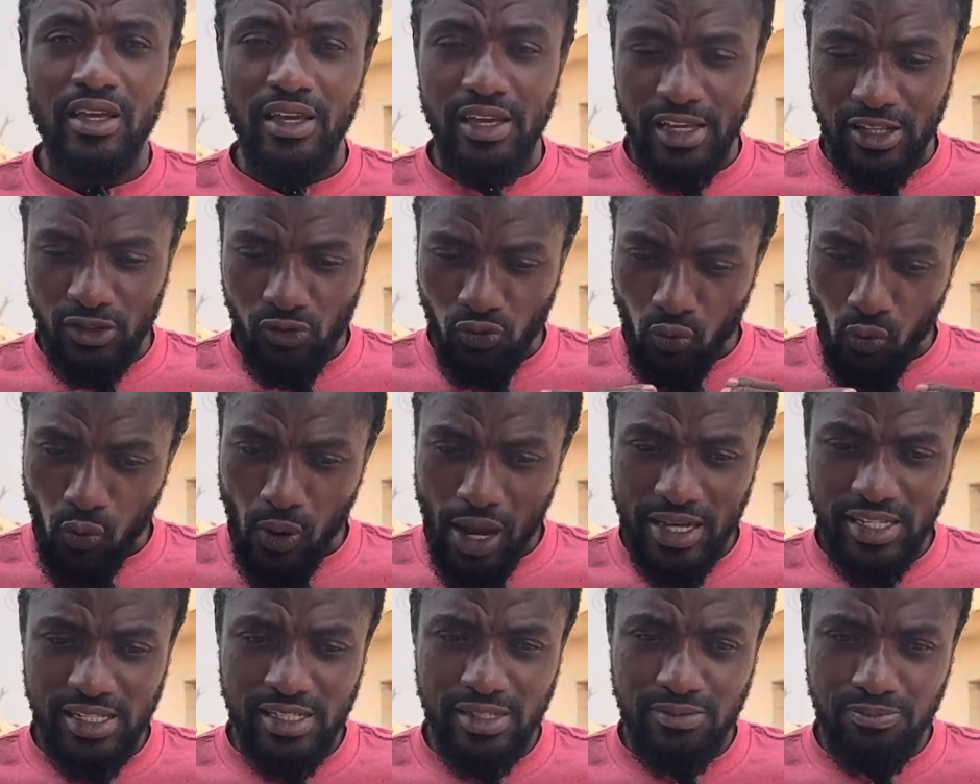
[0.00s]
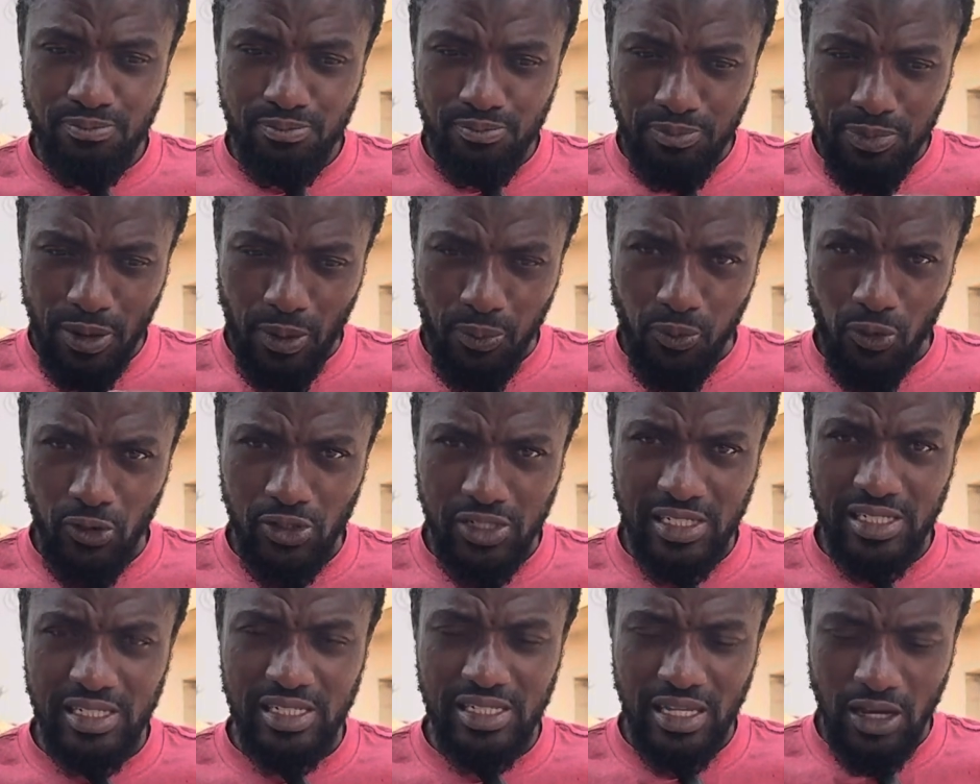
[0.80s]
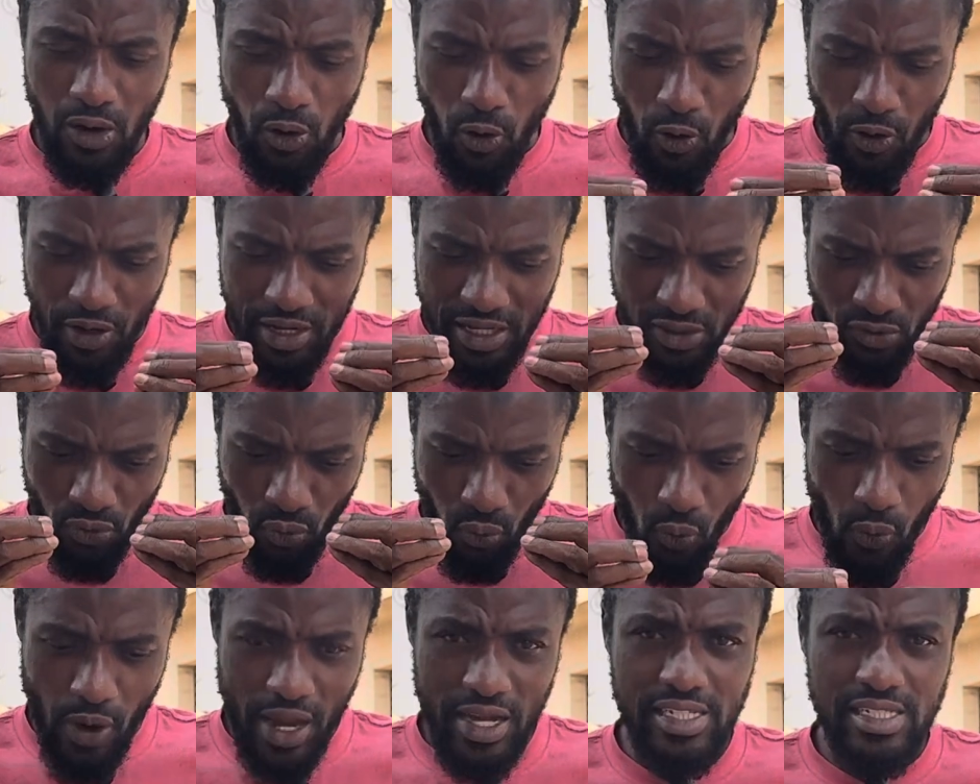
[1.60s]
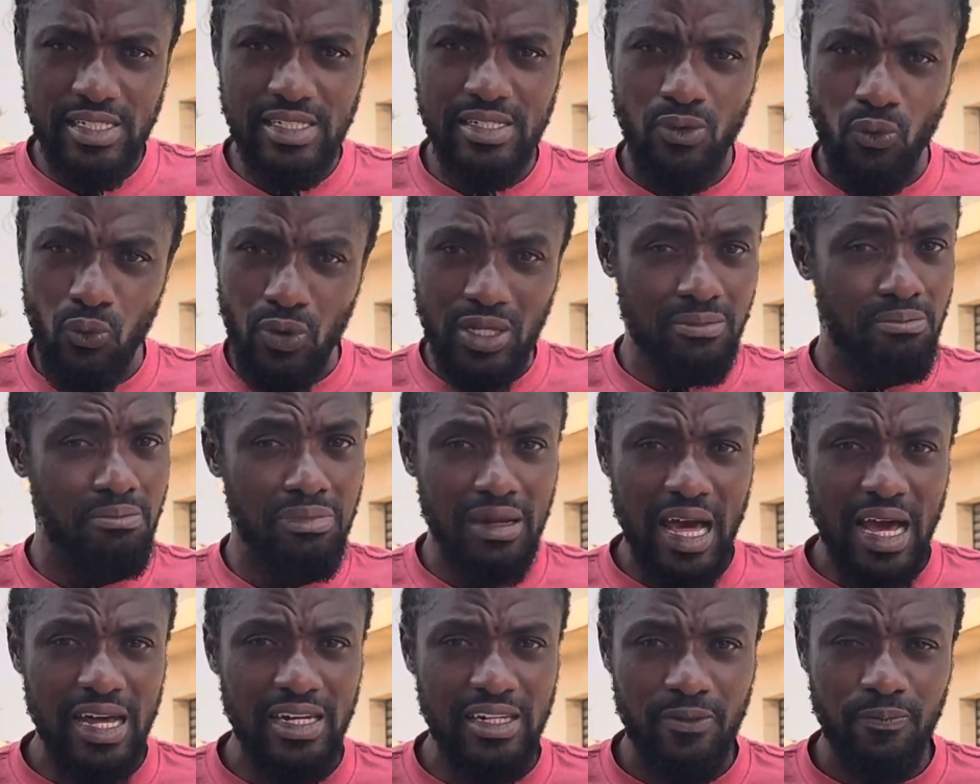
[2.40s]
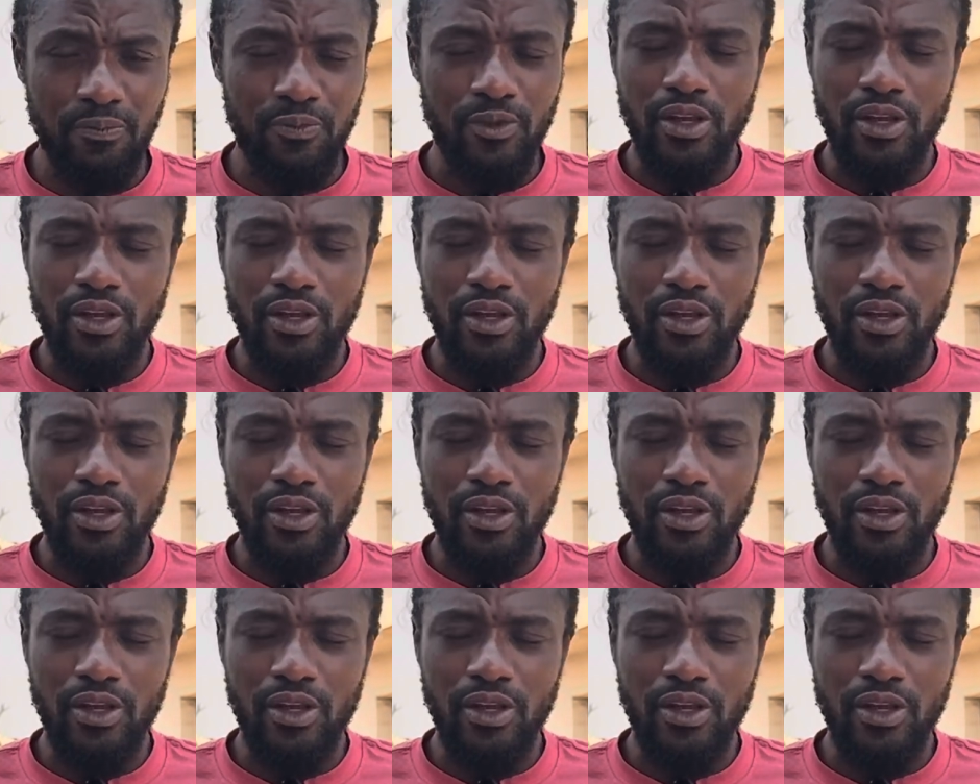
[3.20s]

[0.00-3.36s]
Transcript: it works purposely, or it works with blood.